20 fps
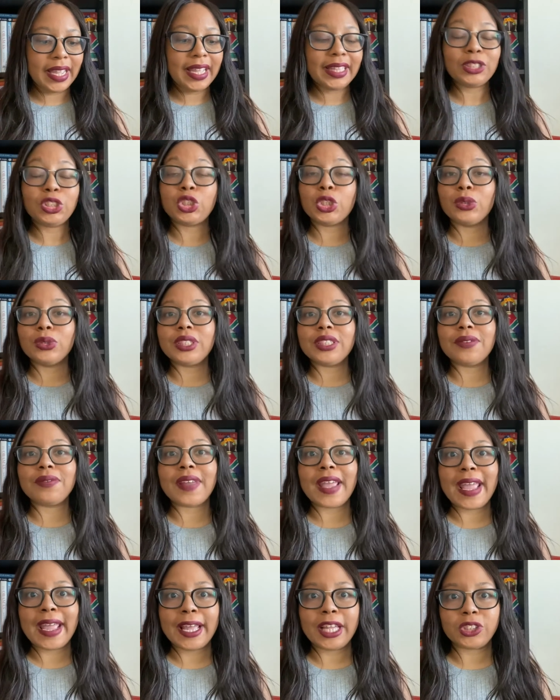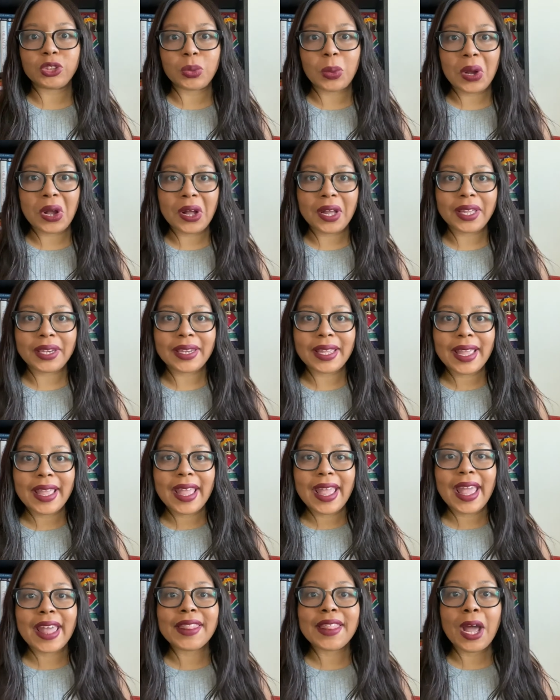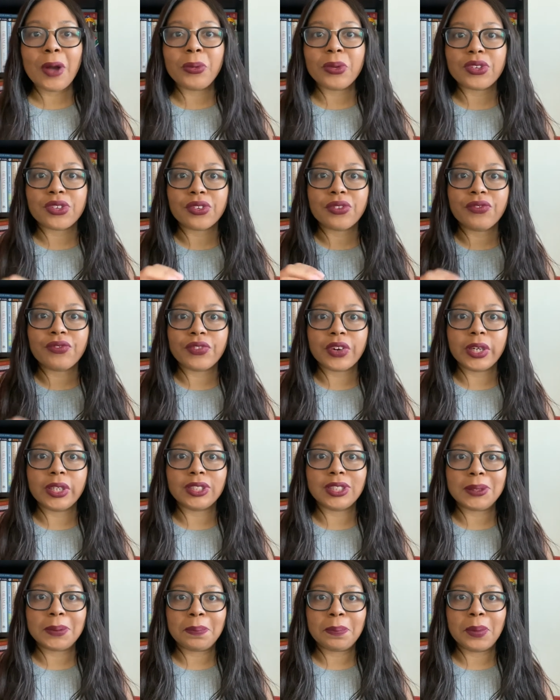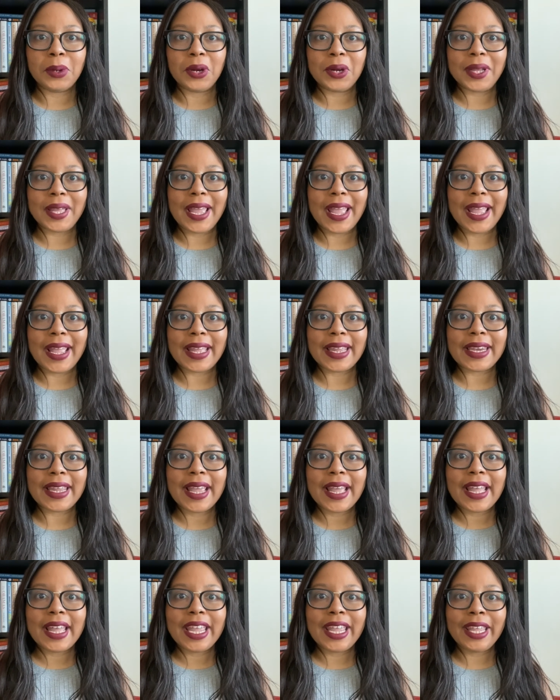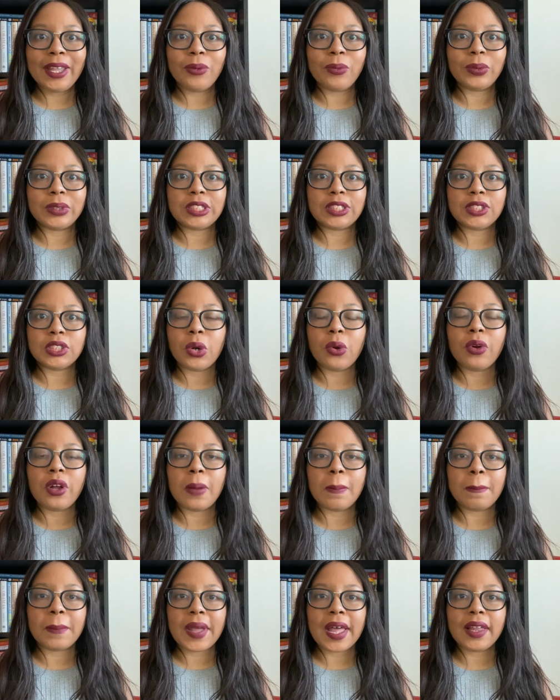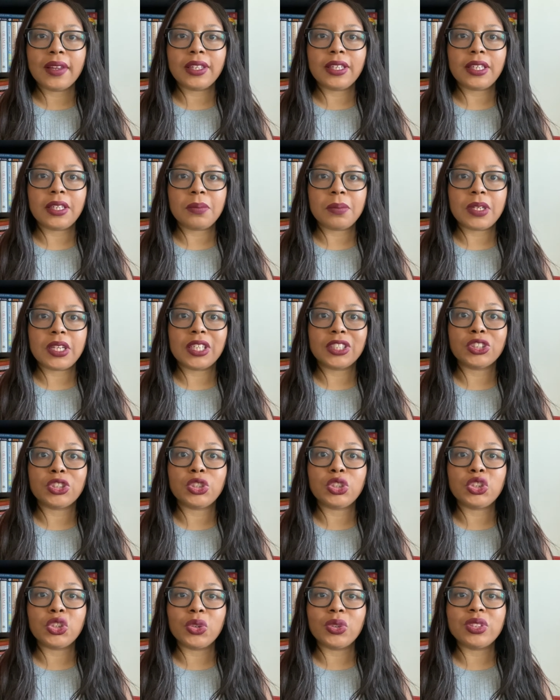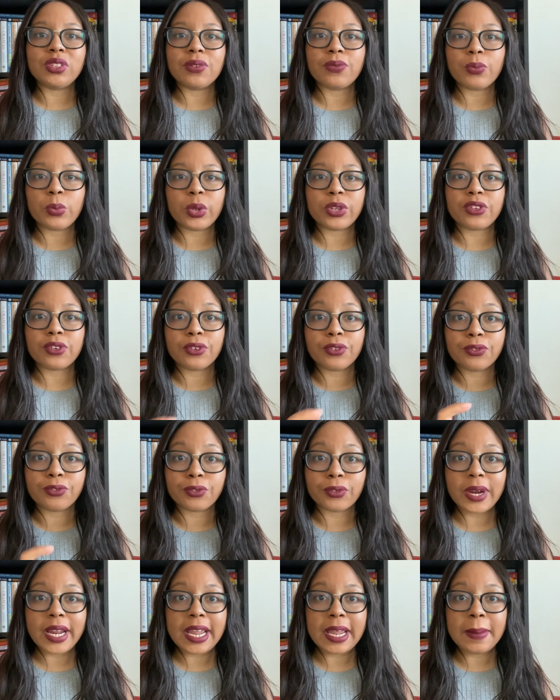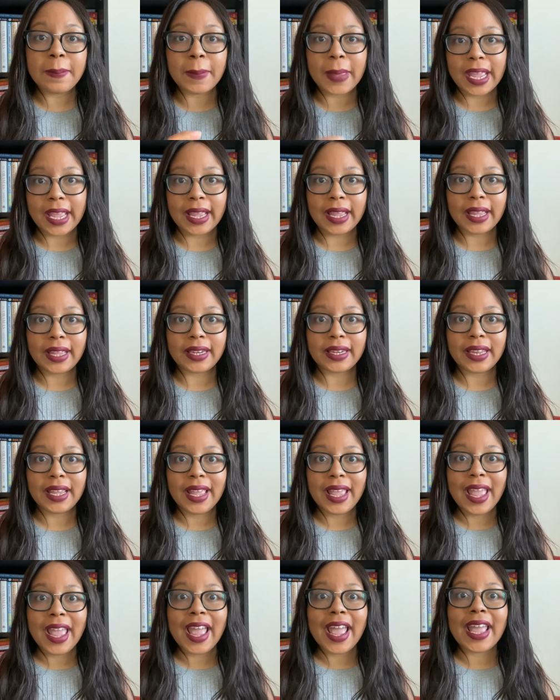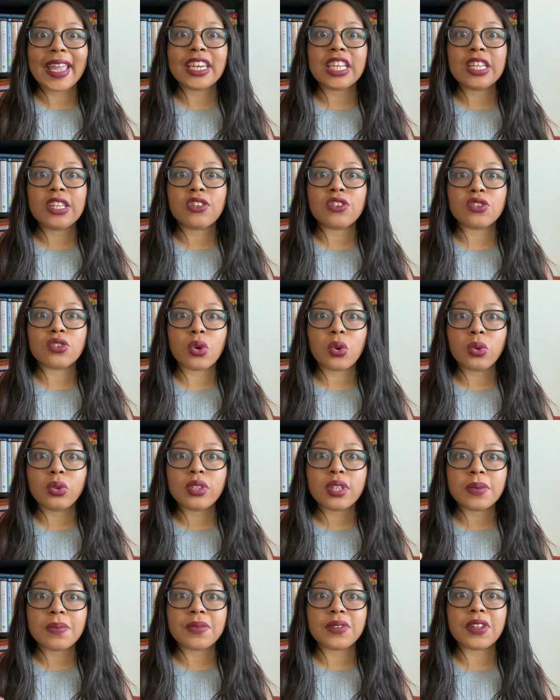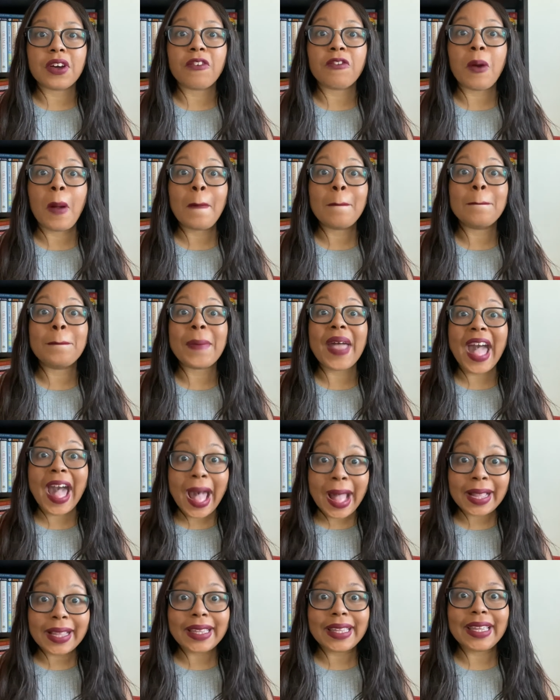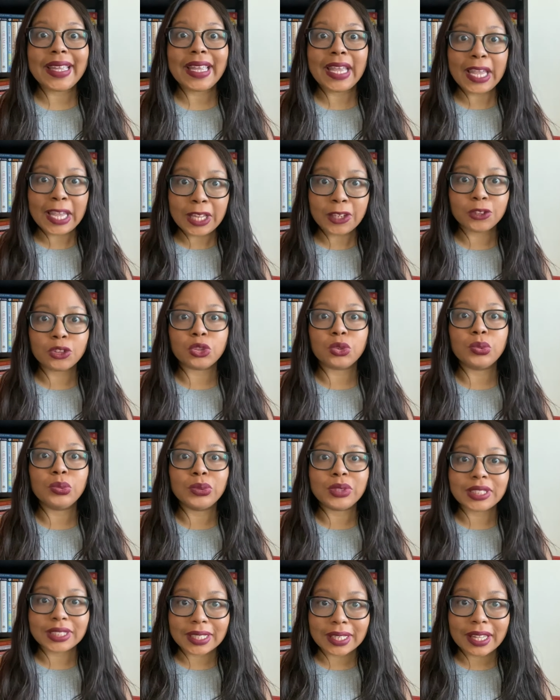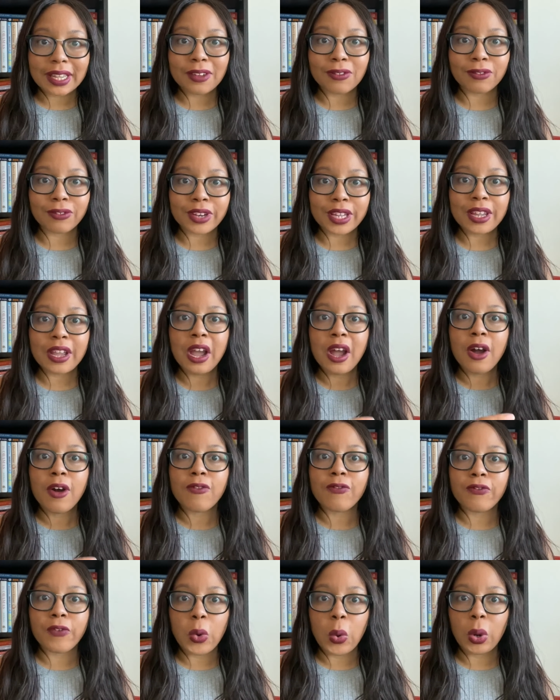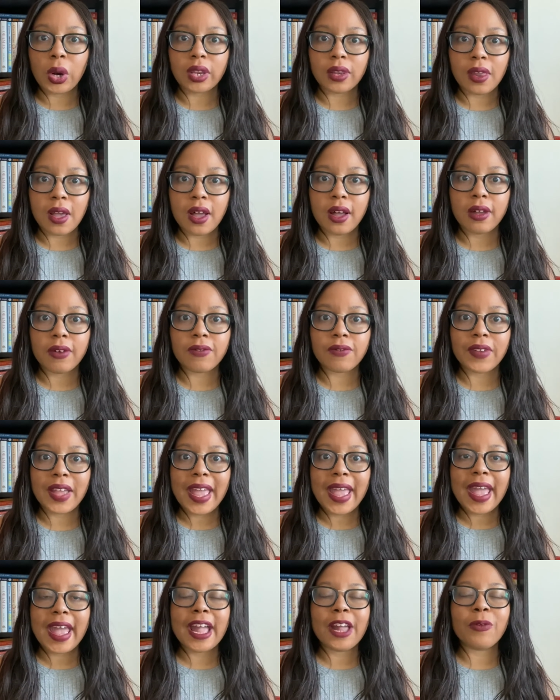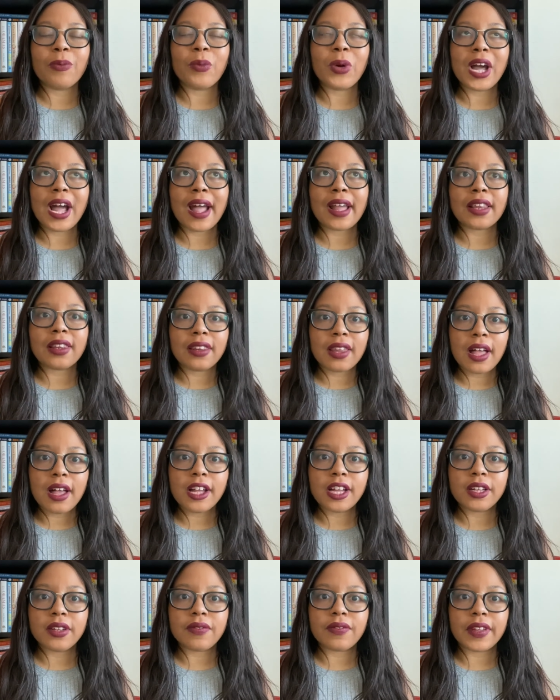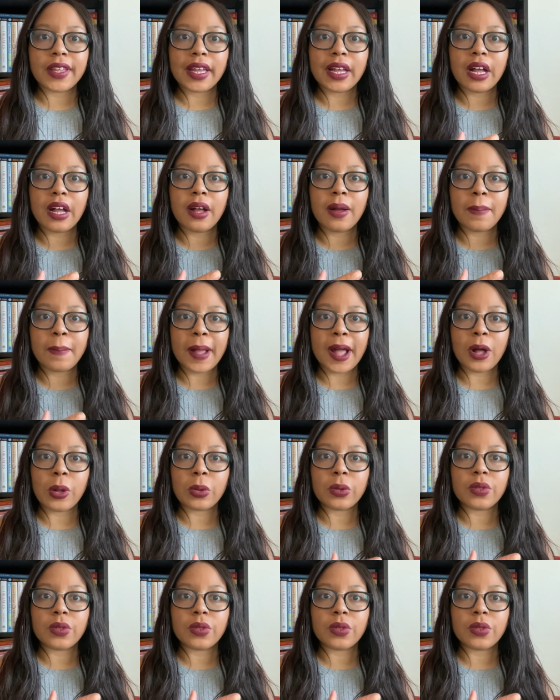Joseph Antoine. And that was the first book. And it was so compelling because Joseph was a free man and he sold himself back into slavery for love. And what I love about